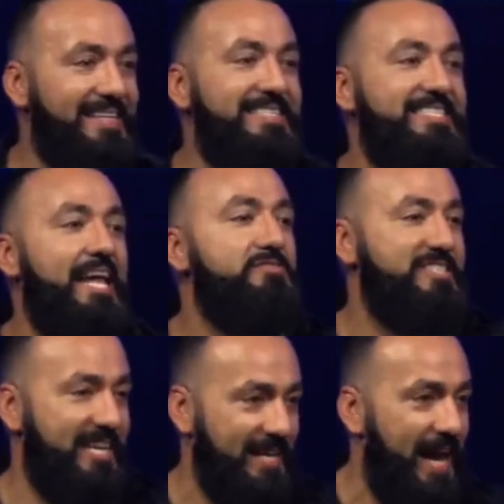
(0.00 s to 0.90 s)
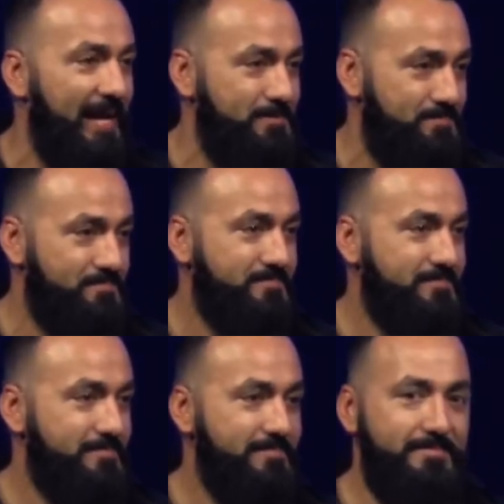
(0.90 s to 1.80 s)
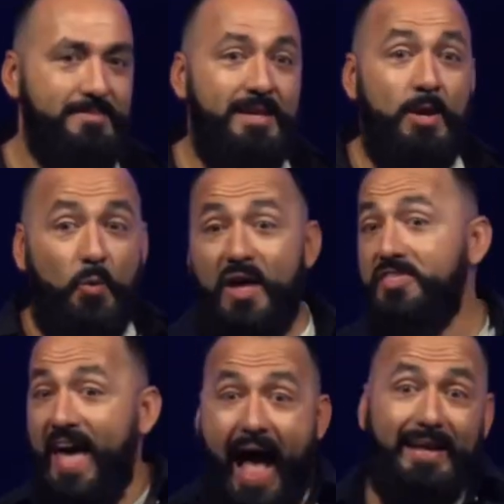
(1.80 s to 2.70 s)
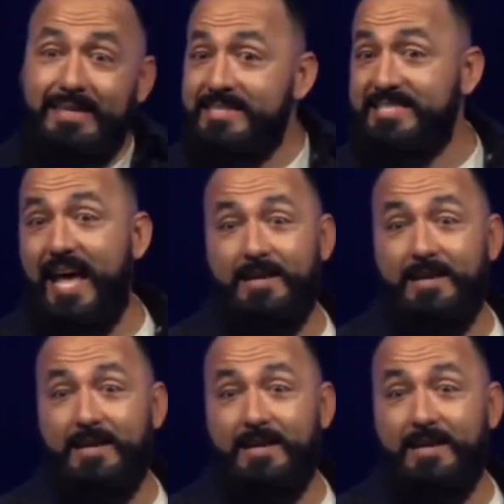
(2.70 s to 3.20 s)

instead of CNN? With that instead